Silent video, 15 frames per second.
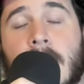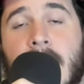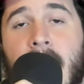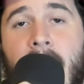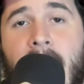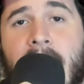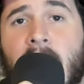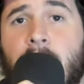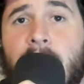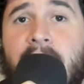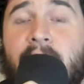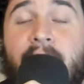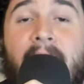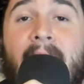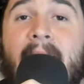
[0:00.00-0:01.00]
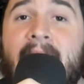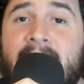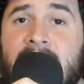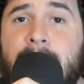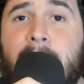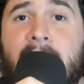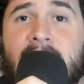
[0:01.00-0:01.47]
I don't hear
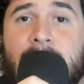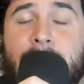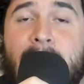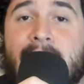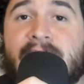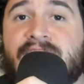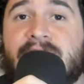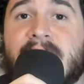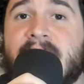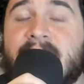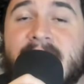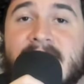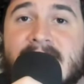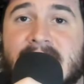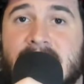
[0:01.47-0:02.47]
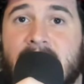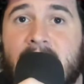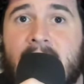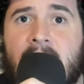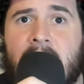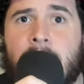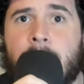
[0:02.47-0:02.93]
anybody mentioning this
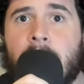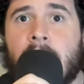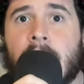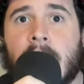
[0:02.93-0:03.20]
name